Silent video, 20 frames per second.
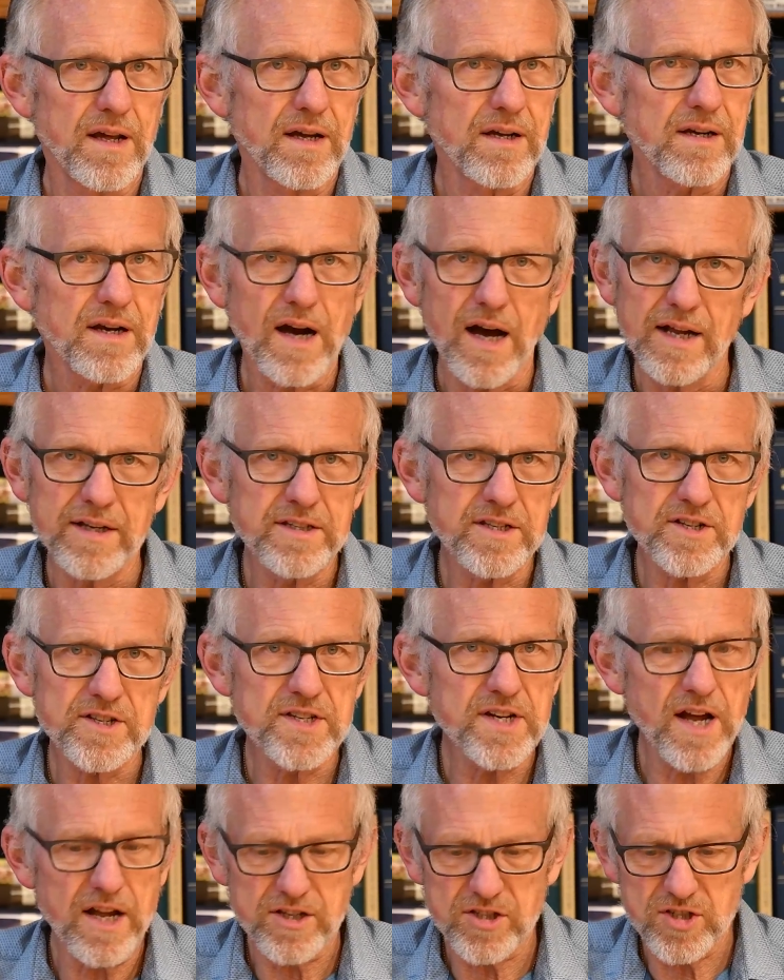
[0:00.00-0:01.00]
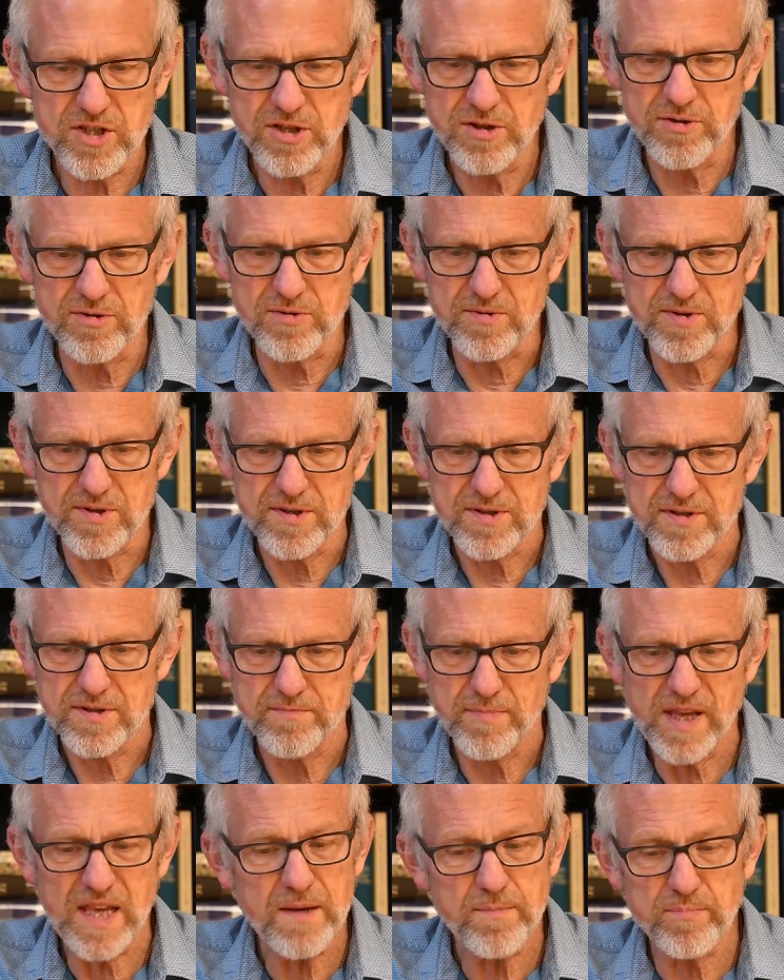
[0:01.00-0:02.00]
God does not choose
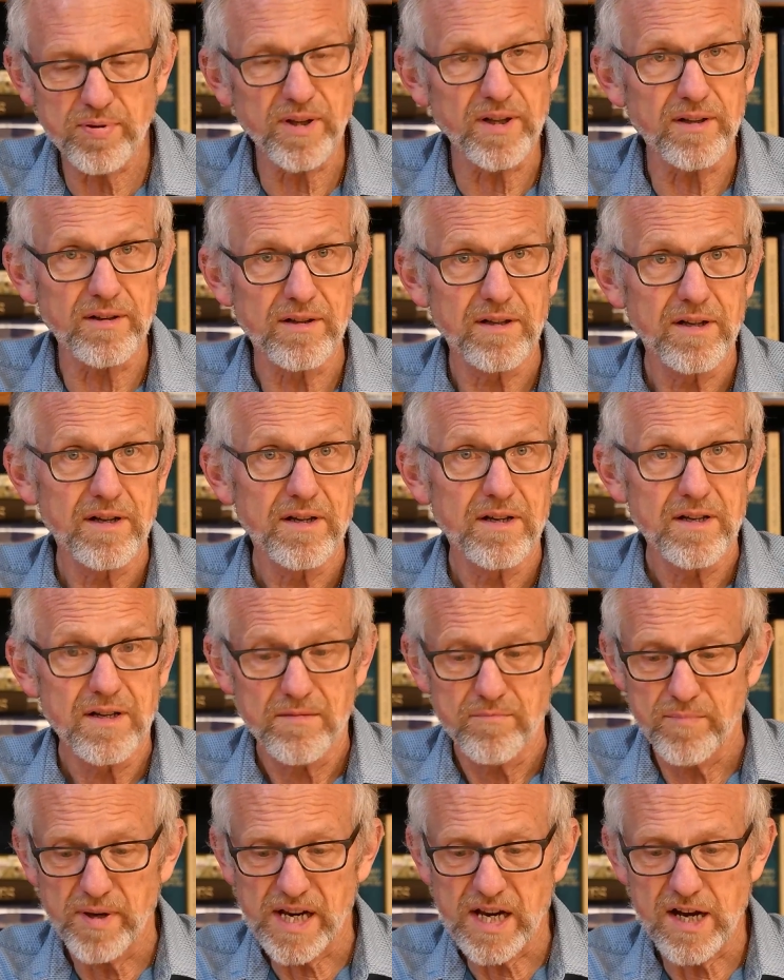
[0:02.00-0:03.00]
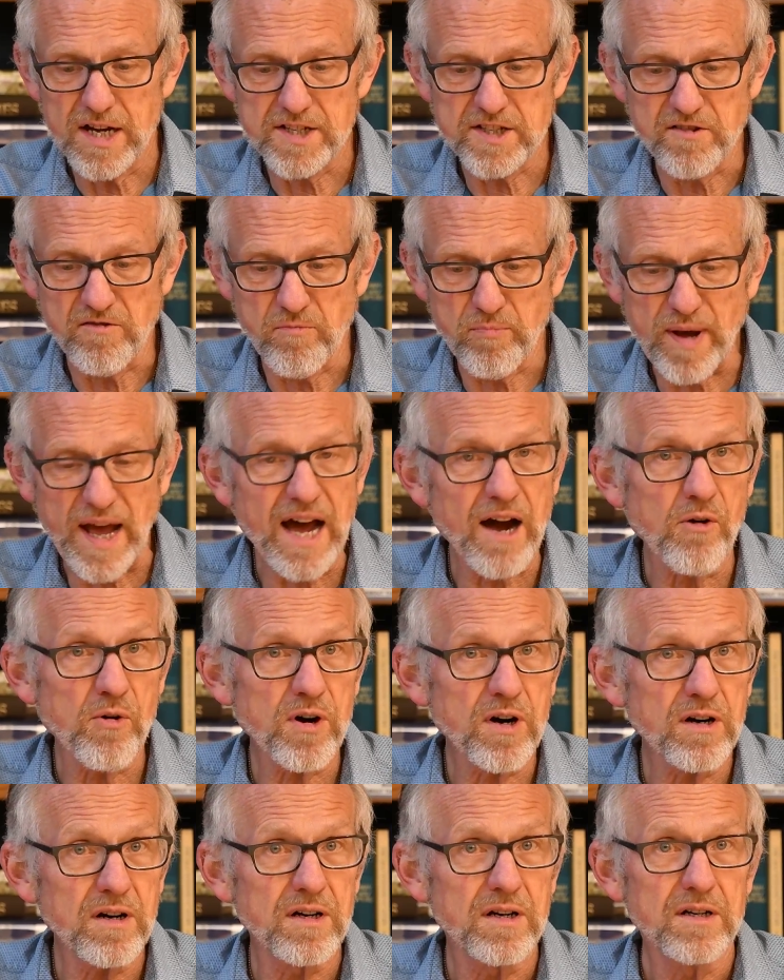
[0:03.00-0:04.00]
people because of
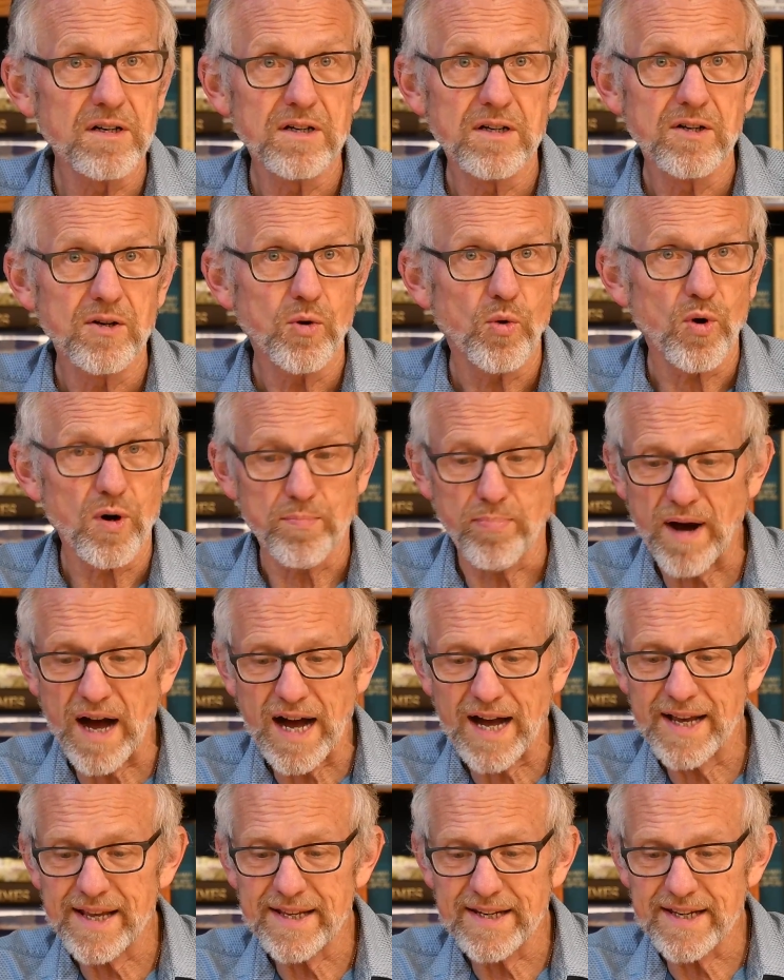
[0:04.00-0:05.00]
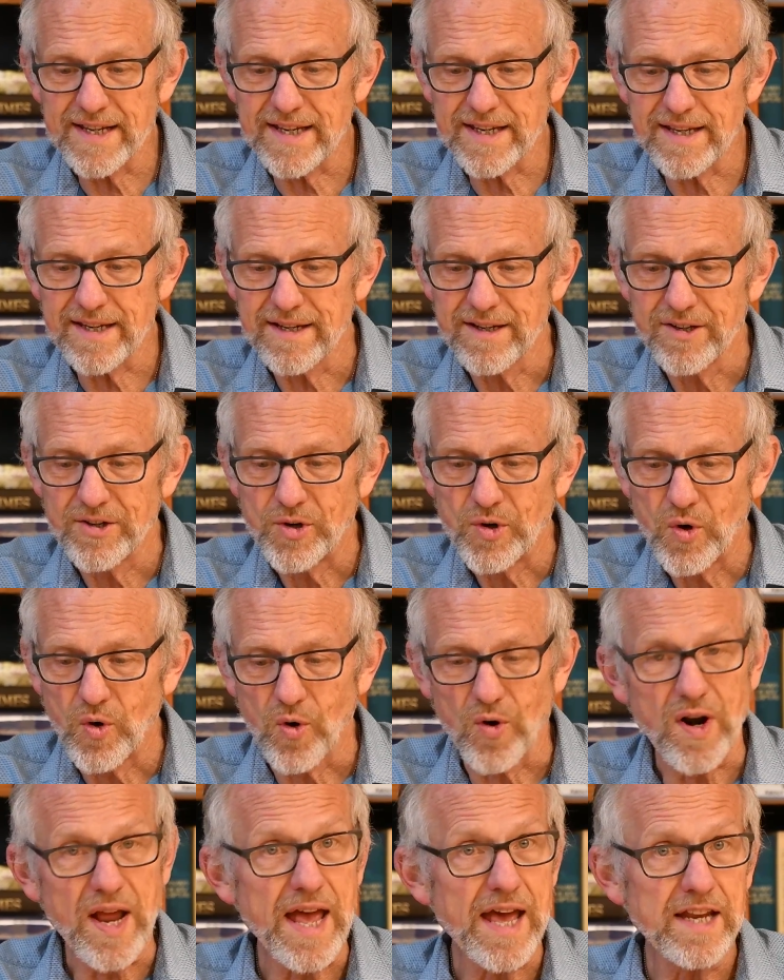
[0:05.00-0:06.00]
power or piety
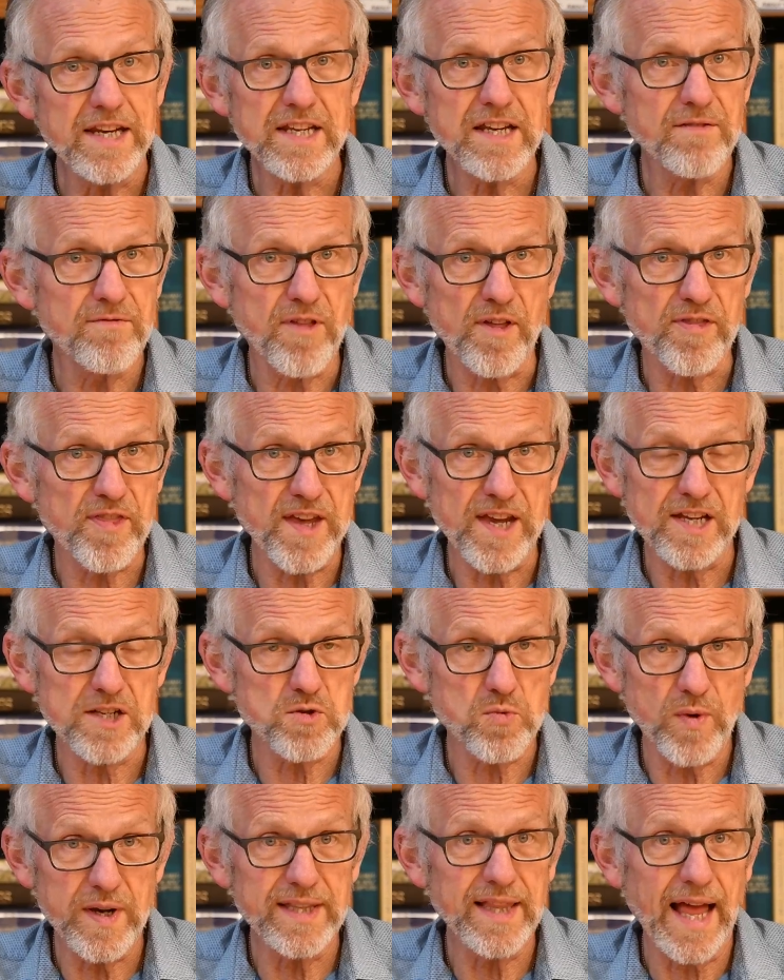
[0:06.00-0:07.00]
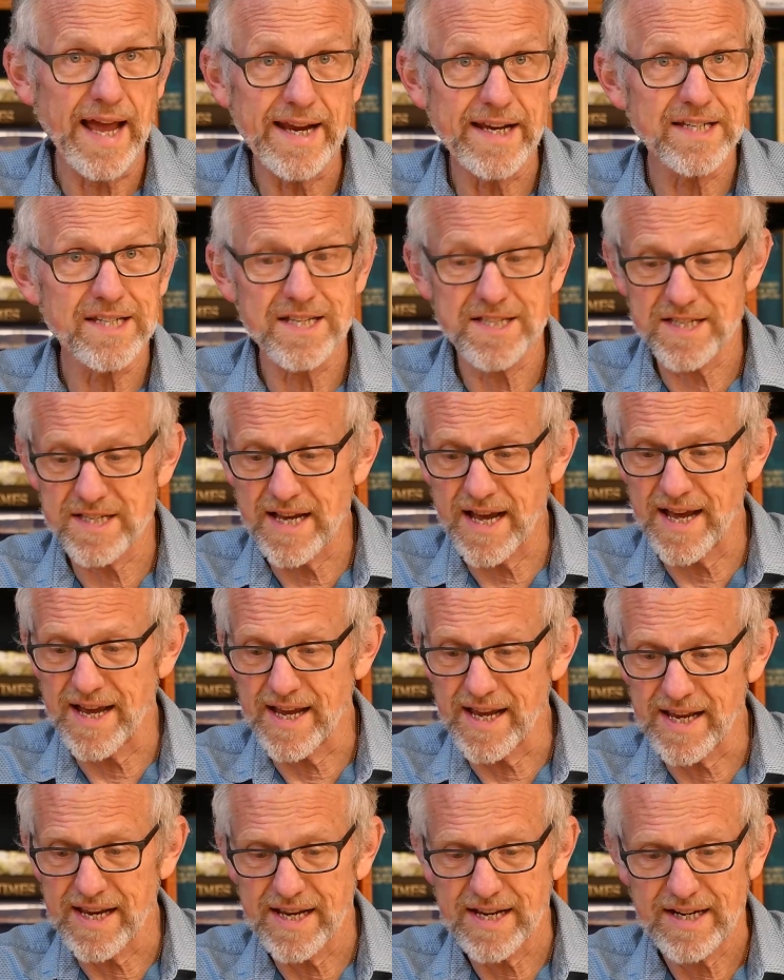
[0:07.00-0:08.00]
or any of the things we like to
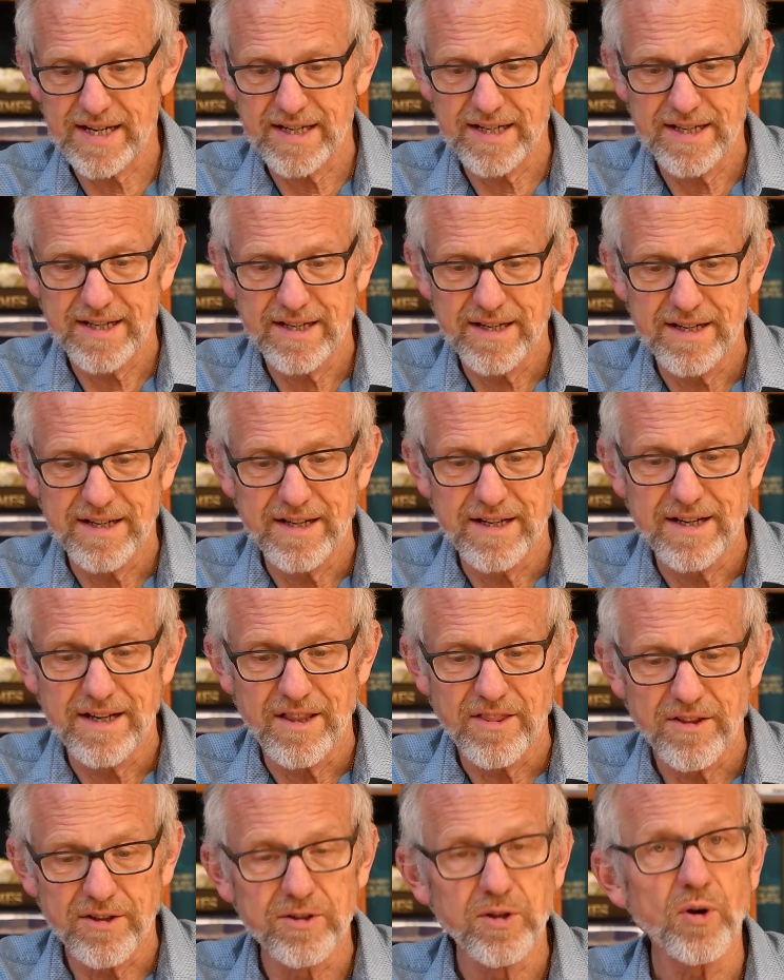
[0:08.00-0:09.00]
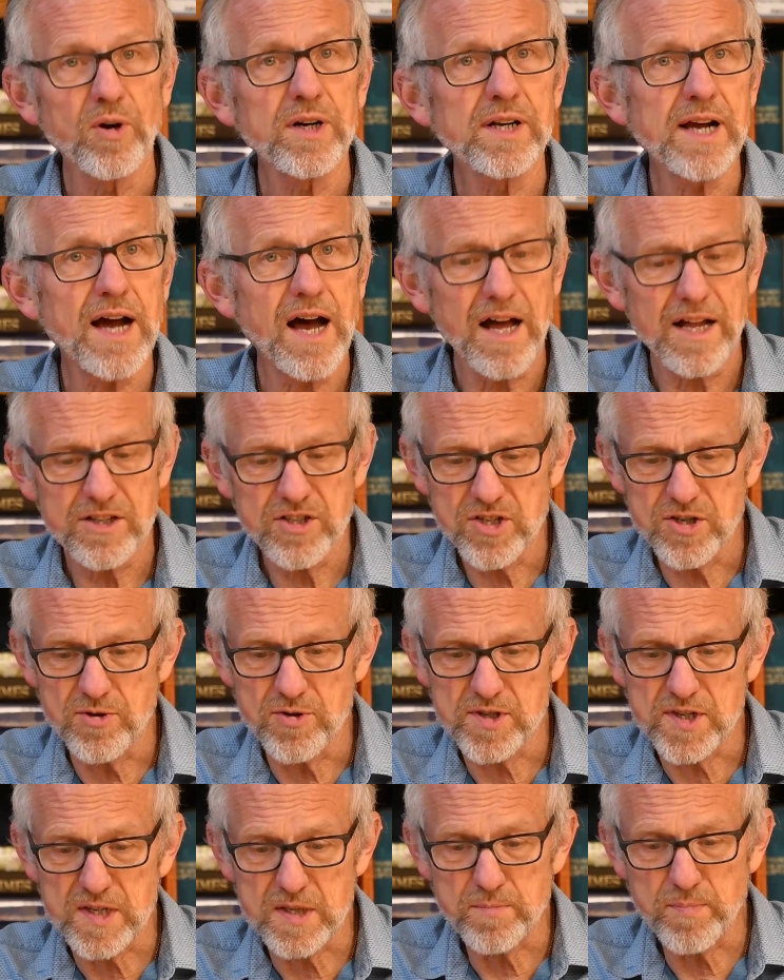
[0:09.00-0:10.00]
say. The Lord God
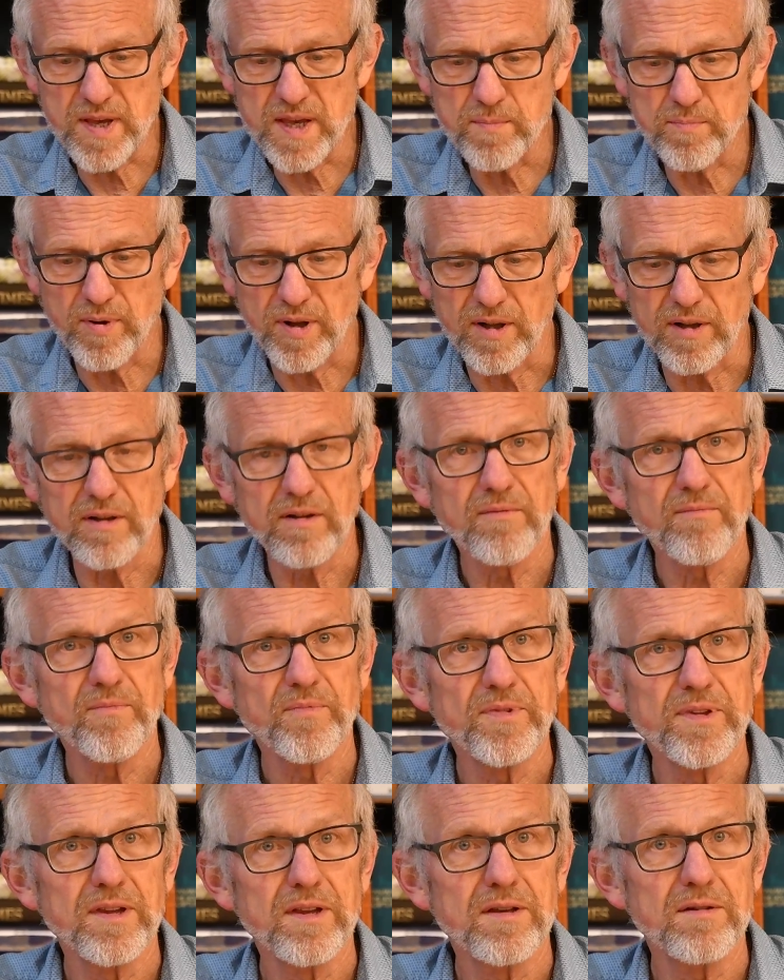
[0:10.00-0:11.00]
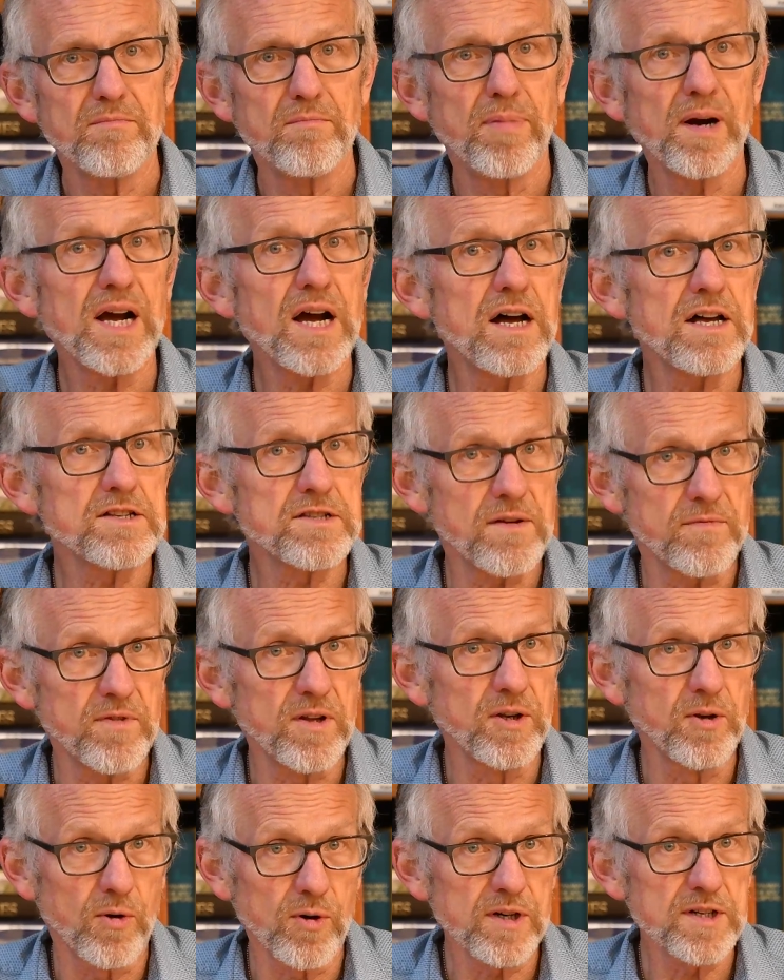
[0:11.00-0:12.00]
chooses people because of the
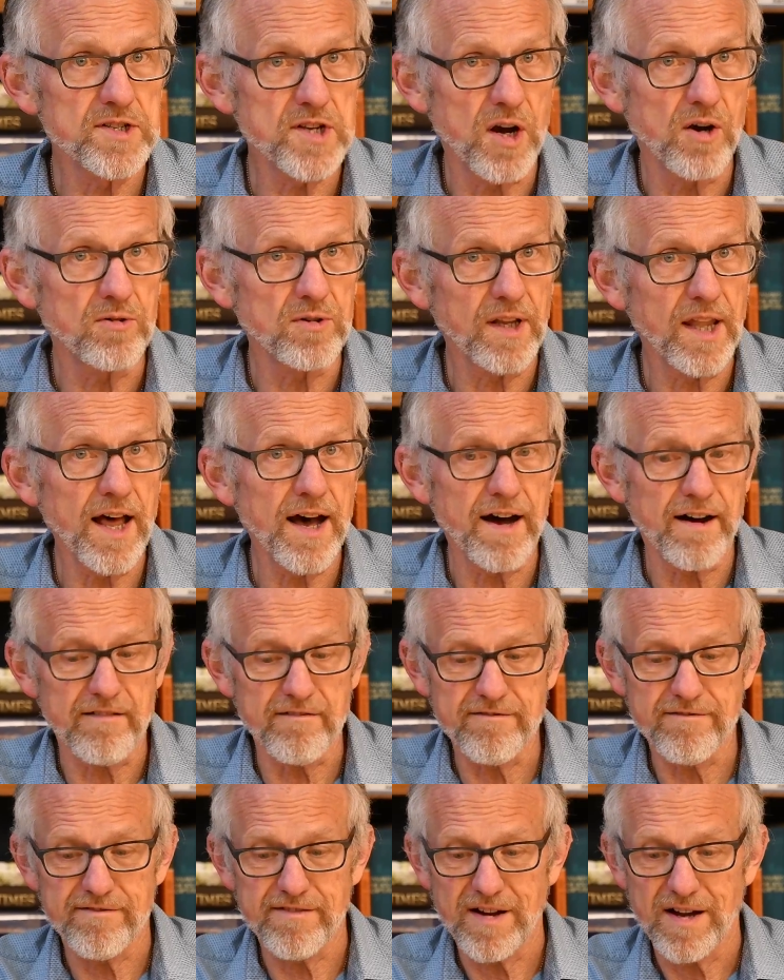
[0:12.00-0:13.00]
Lord's own love,